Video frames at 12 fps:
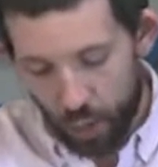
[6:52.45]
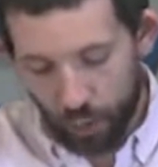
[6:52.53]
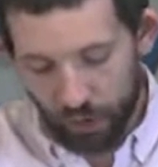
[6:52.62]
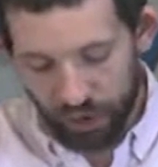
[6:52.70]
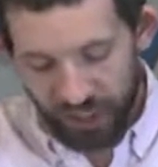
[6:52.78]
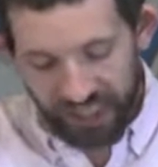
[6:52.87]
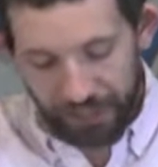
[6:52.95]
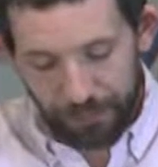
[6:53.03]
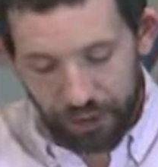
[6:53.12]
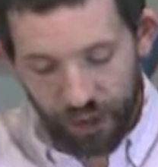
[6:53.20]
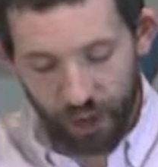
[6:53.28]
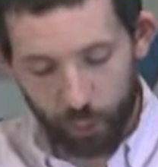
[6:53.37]
when
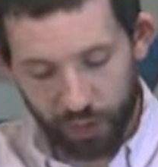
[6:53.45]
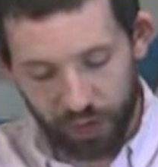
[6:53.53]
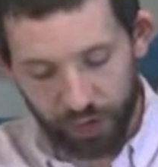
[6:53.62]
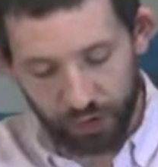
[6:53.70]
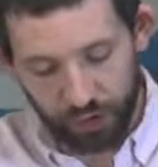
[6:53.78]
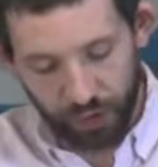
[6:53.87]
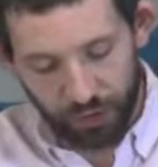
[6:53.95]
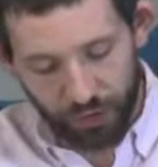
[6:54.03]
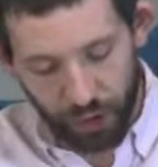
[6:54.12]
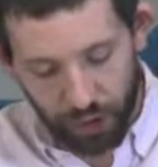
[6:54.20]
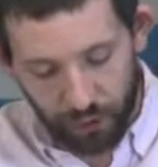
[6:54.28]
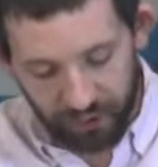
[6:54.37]
Jacob saw Rachel, the
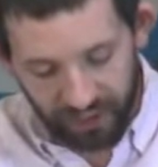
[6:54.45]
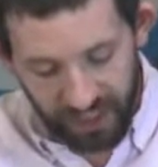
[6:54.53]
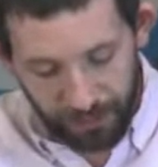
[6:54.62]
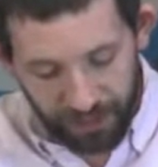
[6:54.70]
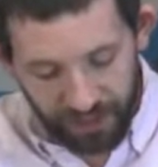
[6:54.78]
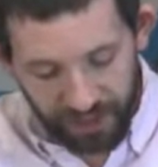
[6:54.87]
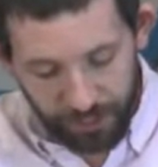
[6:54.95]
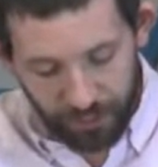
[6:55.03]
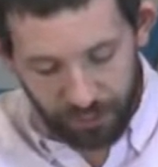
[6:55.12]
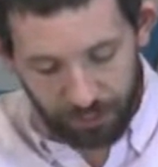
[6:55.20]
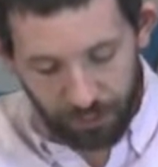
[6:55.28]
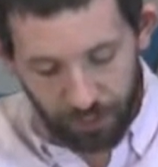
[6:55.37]
daughter of Laban, his
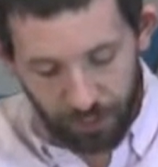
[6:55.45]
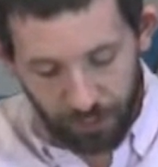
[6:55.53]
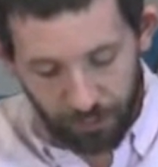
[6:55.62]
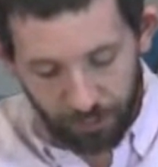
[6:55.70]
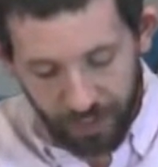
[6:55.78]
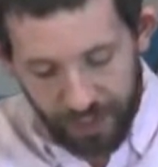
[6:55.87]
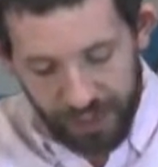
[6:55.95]
mother's brother,